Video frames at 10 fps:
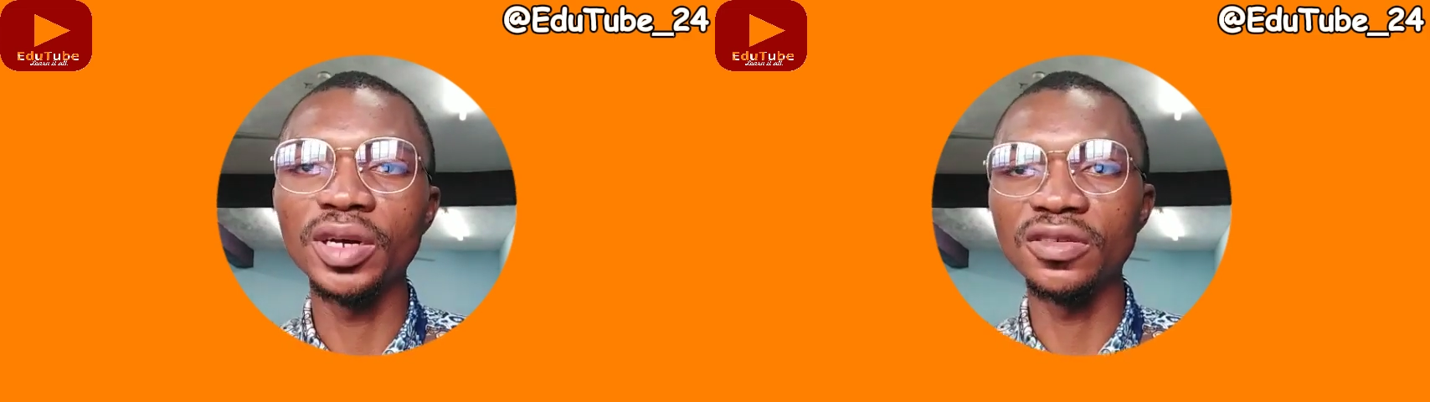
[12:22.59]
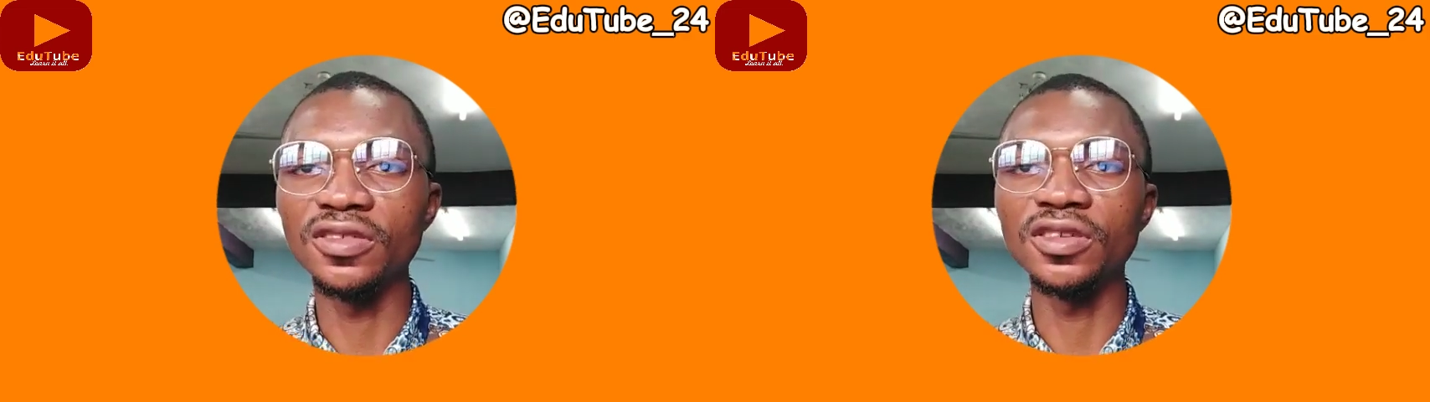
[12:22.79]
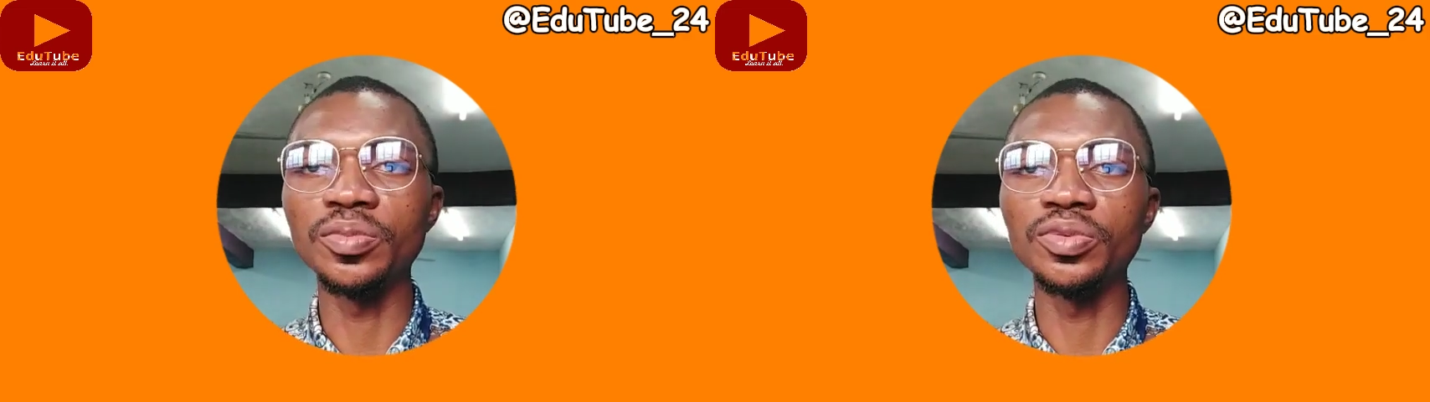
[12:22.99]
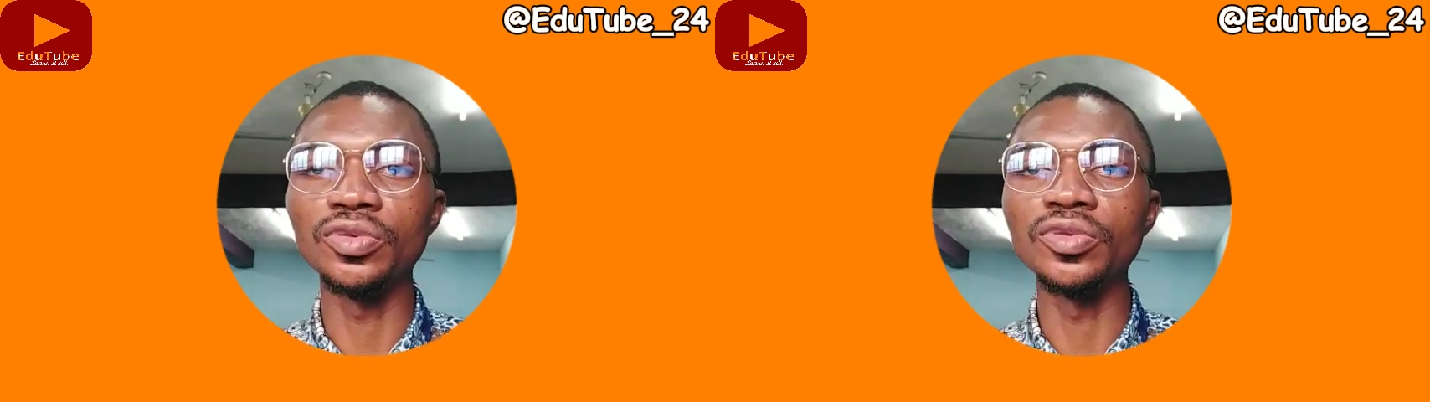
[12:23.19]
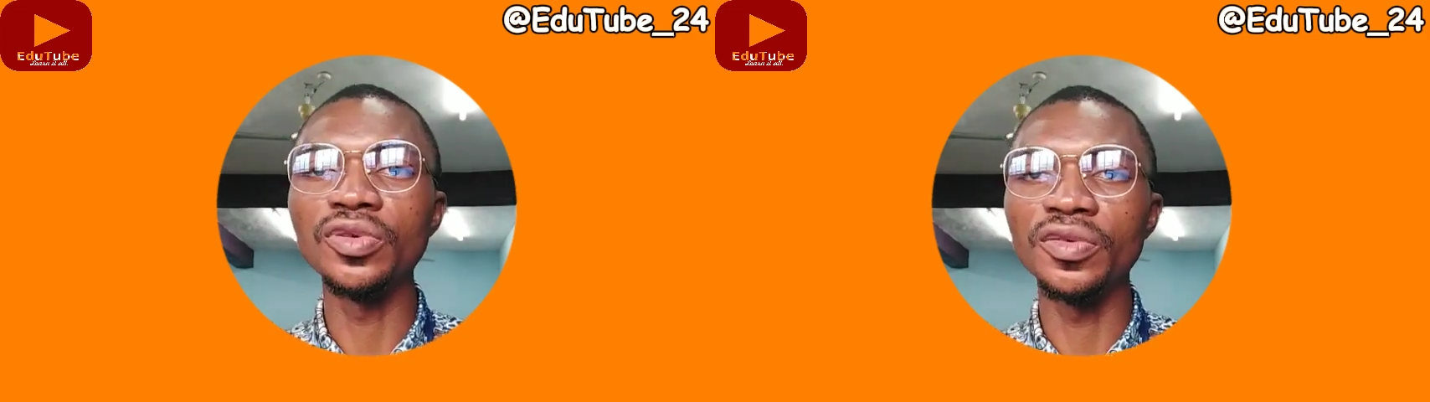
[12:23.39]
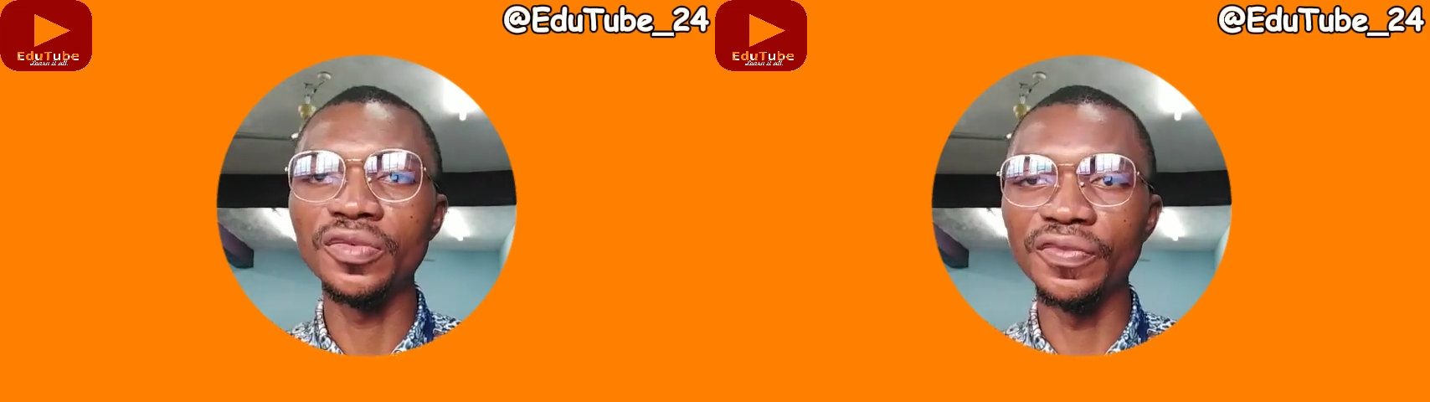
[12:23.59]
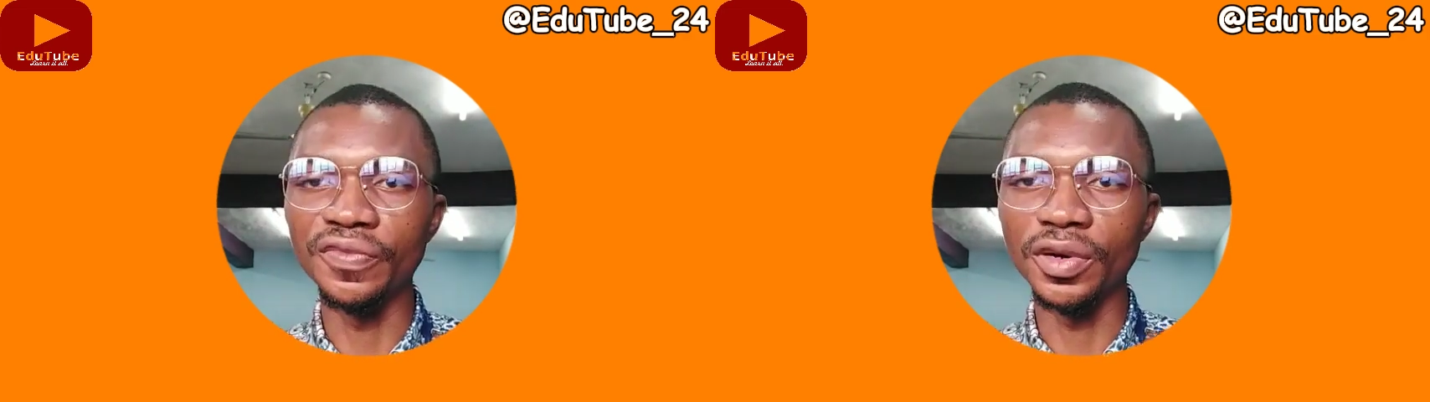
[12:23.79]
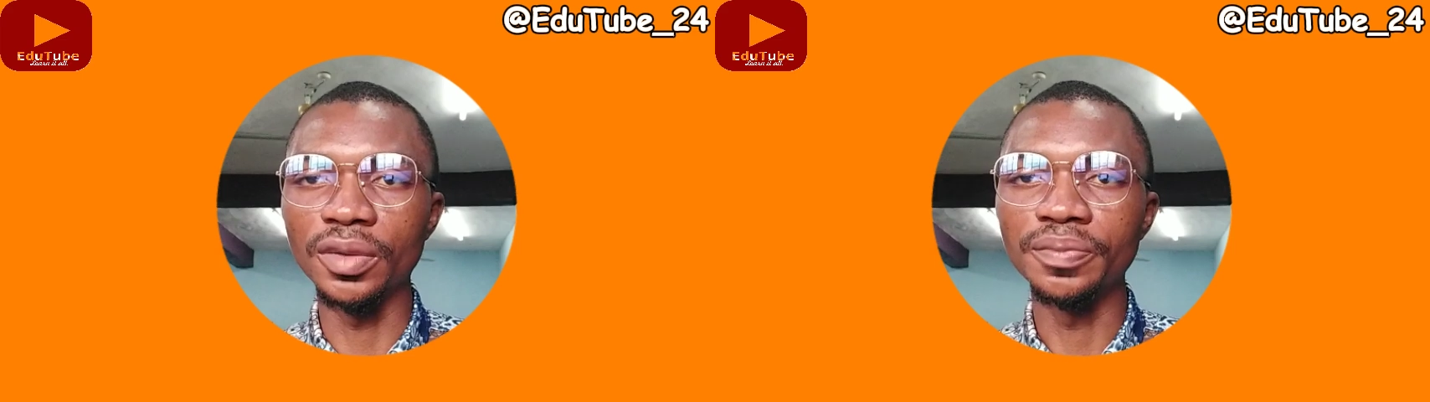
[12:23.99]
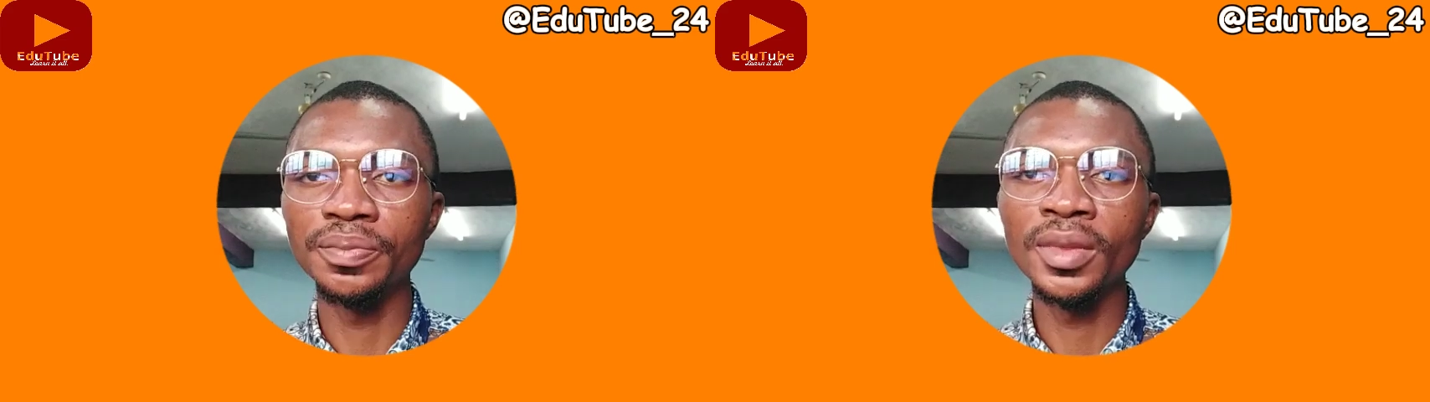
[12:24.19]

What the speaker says: participle verb.